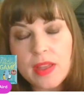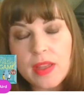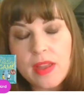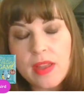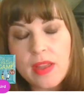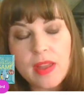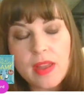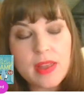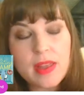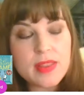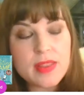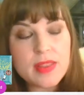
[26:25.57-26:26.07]

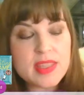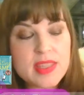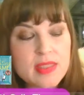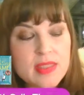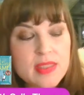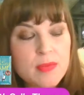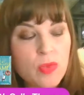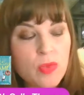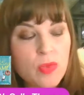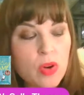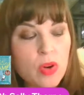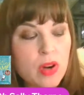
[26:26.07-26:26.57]
This is
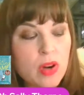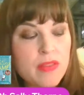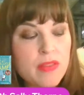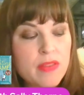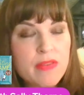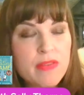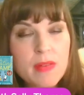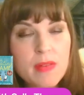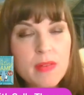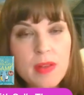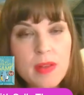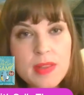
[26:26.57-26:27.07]
more
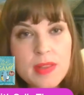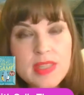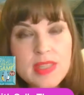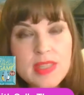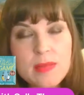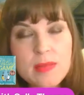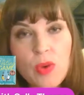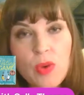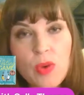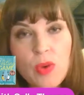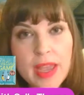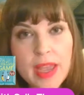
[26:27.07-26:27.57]

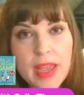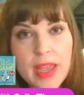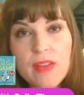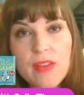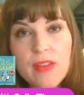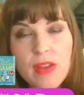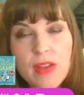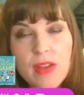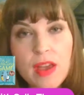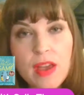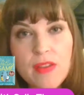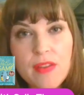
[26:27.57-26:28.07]
like
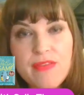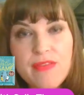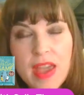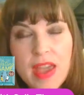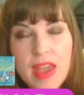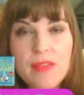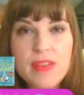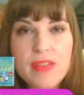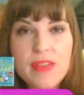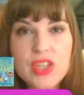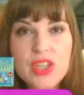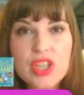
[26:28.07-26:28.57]
a fan
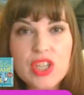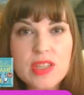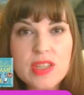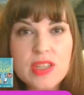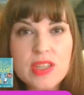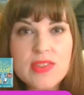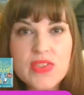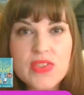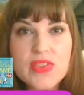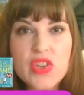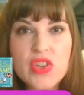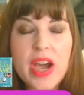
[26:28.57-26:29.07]
fiction
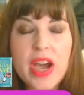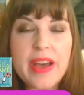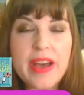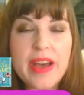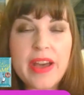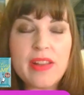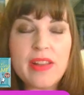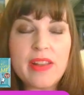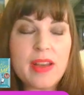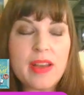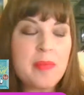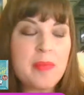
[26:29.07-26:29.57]
style.
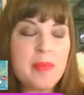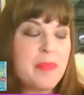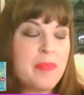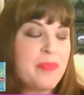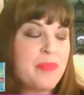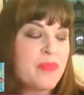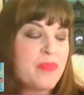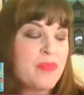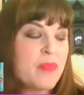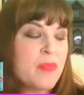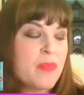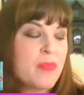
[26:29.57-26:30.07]

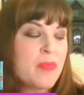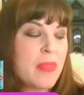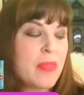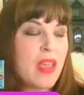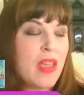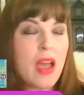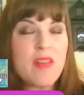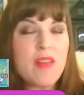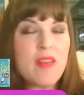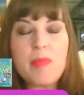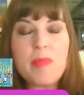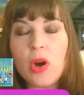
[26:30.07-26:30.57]
I've
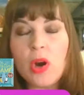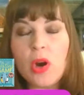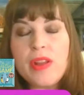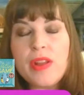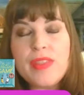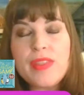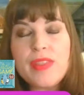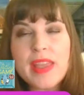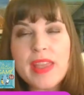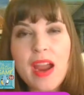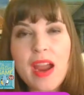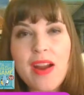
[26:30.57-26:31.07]
borrowed the
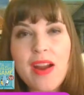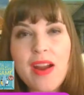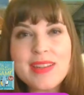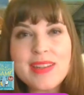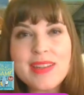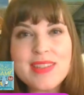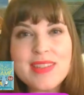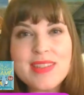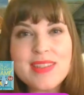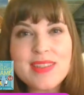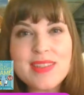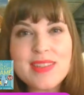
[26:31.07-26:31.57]

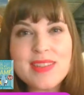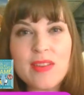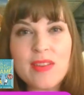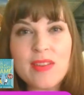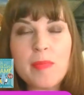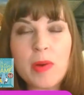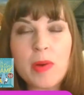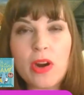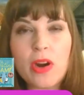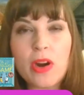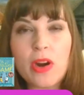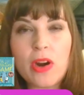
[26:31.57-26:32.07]
characters, I've
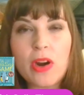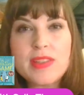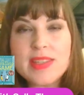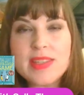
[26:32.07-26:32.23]
borrowed the